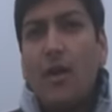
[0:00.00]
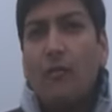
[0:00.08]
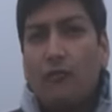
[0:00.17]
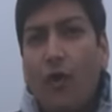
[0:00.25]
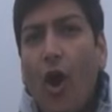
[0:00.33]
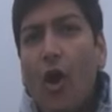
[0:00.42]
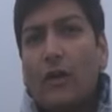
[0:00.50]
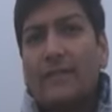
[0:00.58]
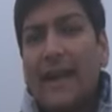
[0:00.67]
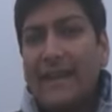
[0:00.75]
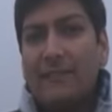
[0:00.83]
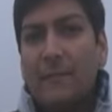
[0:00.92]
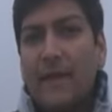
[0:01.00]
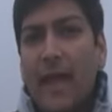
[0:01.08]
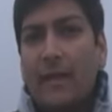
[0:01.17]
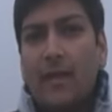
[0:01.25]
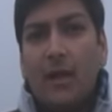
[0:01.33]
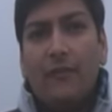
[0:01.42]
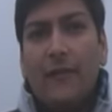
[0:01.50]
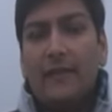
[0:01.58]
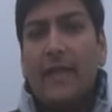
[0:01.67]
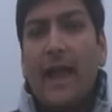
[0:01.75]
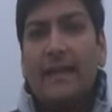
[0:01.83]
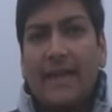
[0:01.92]
fog that has been engulfing
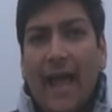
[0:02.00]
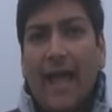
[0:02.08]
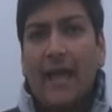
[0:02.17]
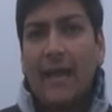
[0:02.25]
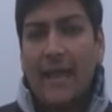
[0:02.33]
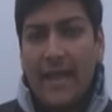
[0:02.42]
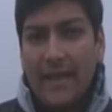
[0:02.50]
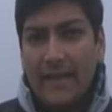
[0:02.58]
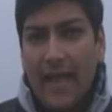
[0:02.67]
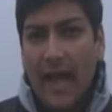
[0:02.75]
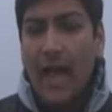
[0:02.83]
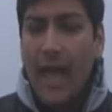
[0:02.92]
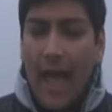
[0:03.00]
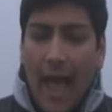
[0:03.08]
the entire area